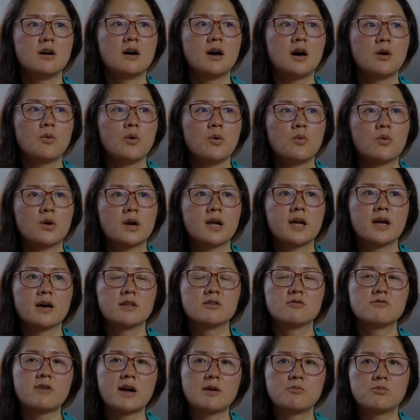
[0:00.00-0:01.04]
are we working
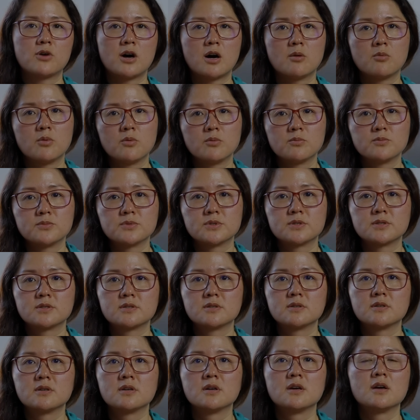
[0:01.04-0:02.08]
on the right problems?